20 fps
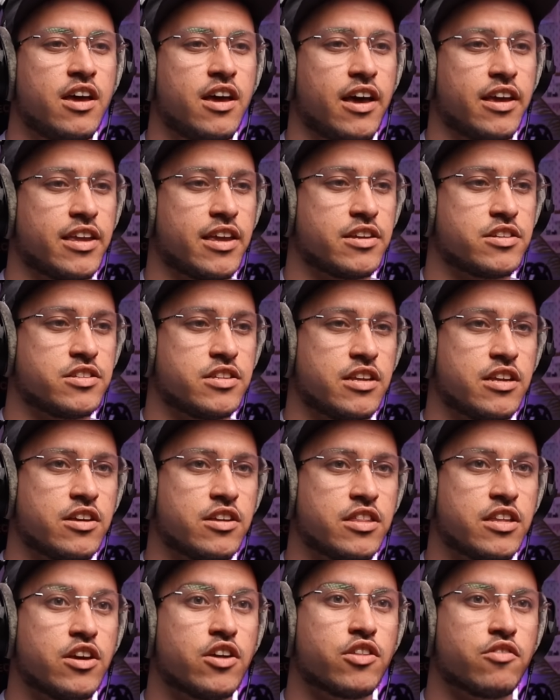I guess
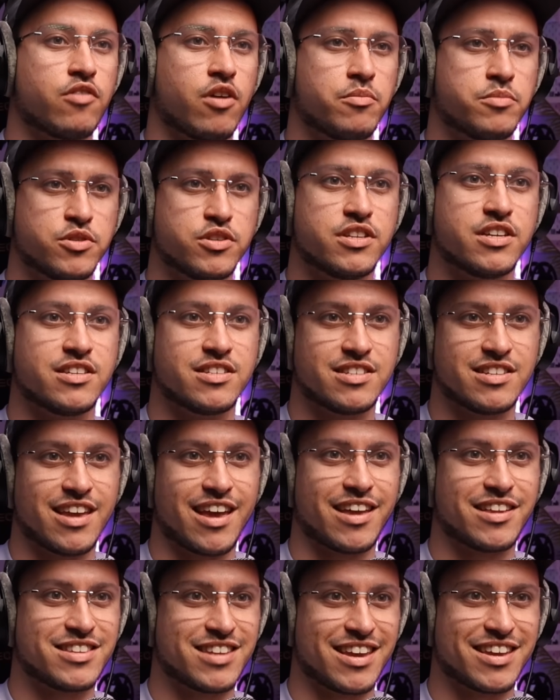the other option is,
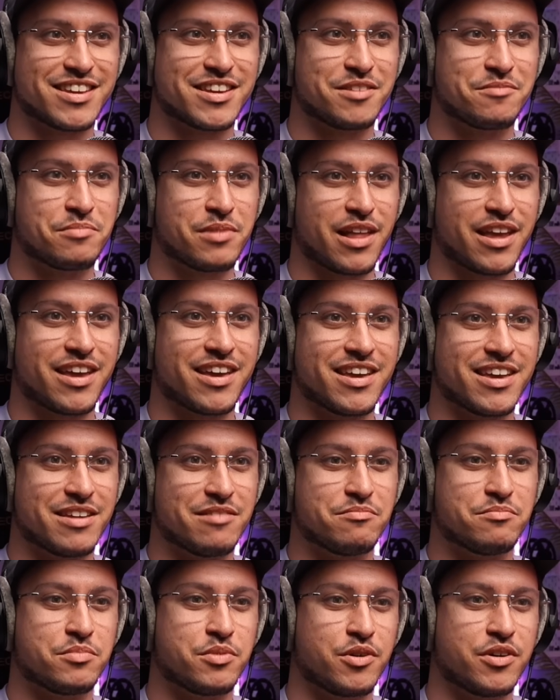taking player
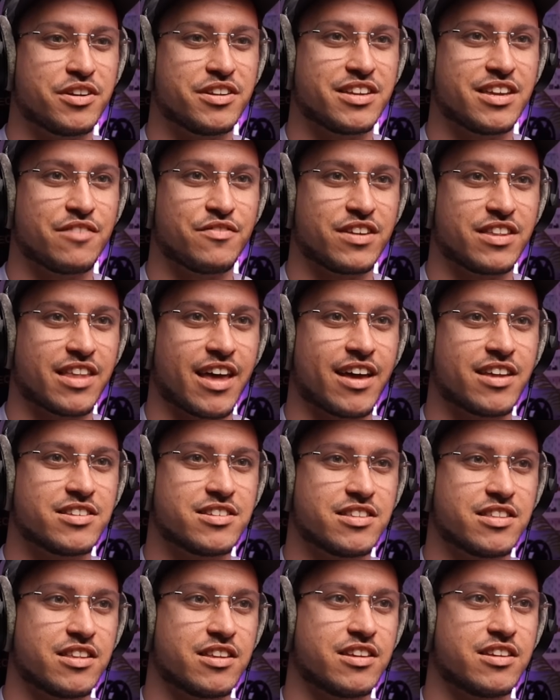input and giving that
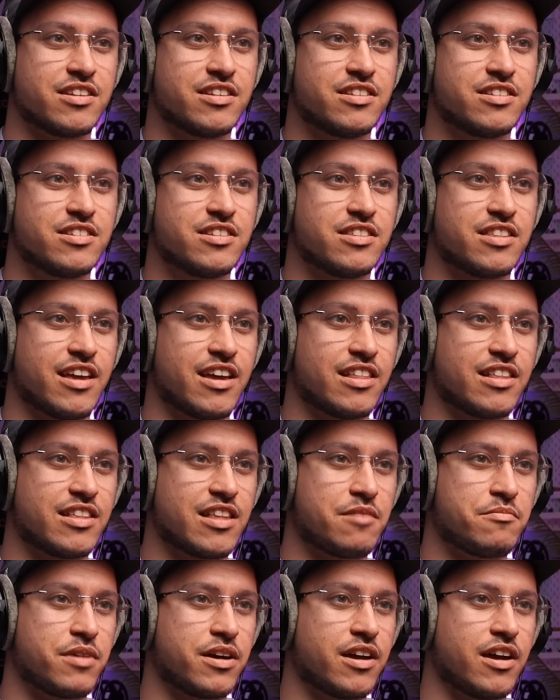to the
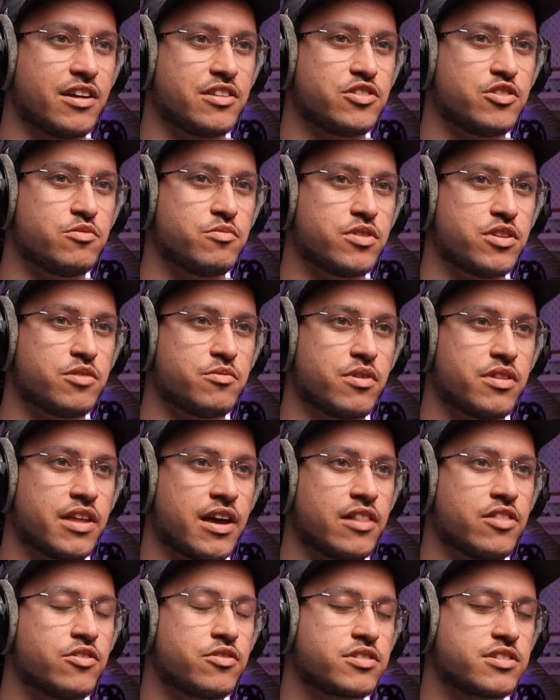LLM. I do wonder what
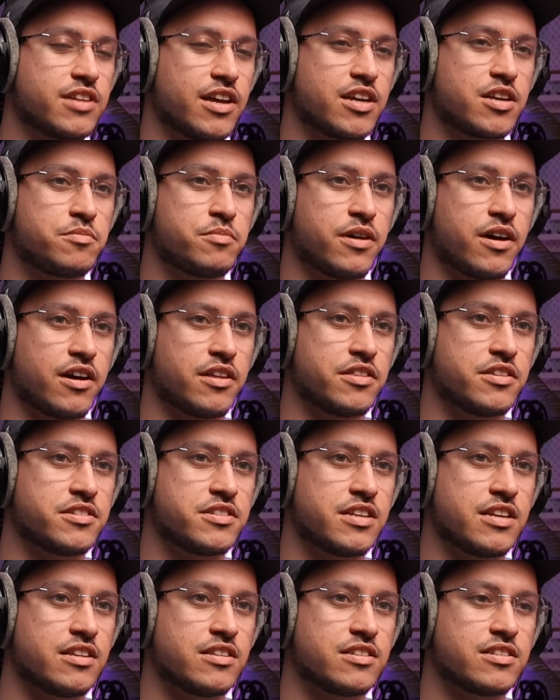that looks like behind the
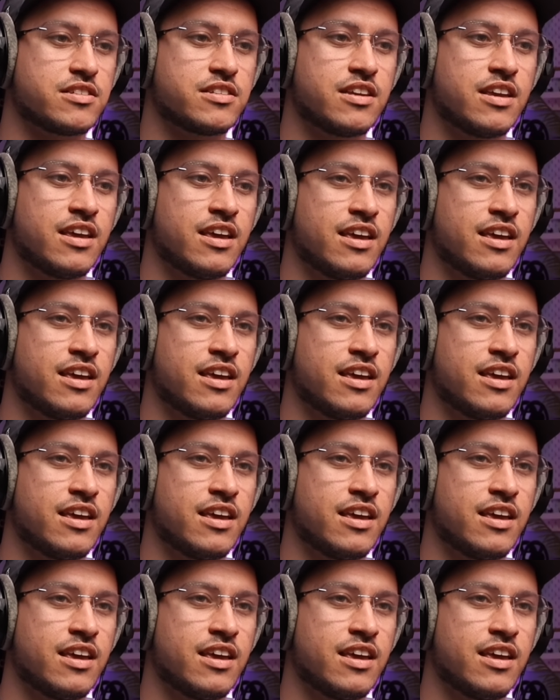scenes.